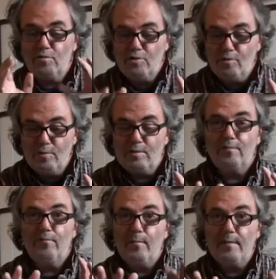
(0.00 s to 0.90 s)
chosen
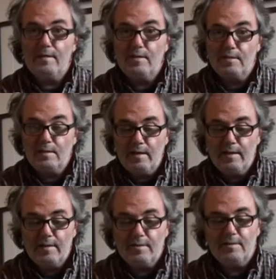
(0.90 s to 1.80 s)
from these
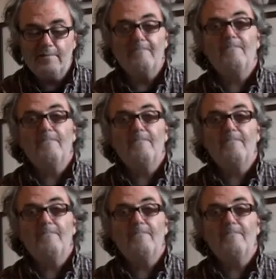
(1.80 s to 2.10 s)
distilleries,